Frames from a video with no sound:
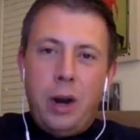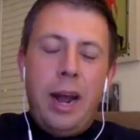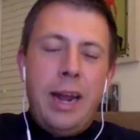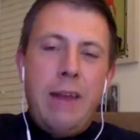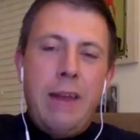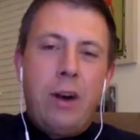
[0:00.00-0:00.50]
right?
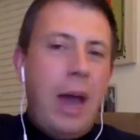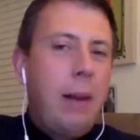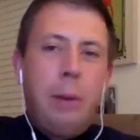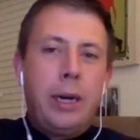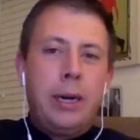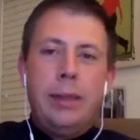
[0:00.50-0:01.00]
I never
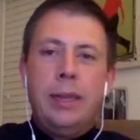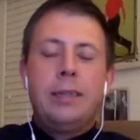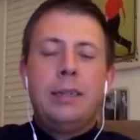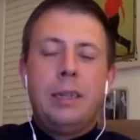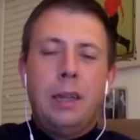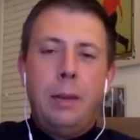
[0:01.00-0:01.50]
had a bucket
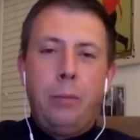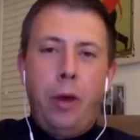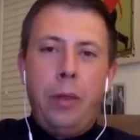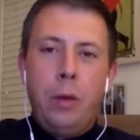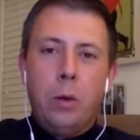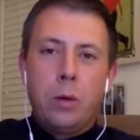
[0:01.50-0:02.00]
list until I
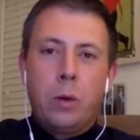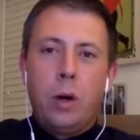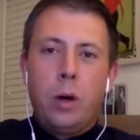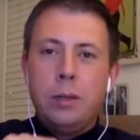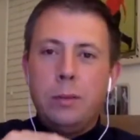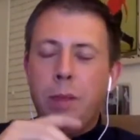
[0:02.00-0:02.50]
played the old
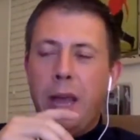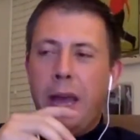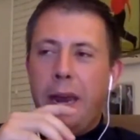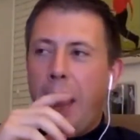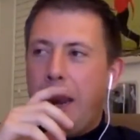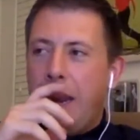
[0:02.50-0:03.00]
course,
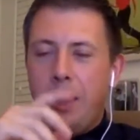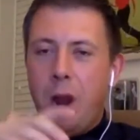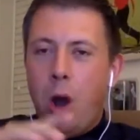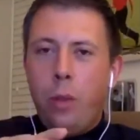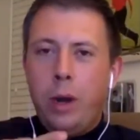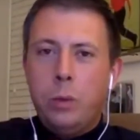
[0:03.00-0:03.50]
and I didn't
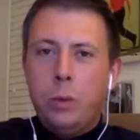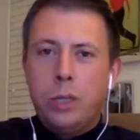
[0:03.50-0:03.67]
know that it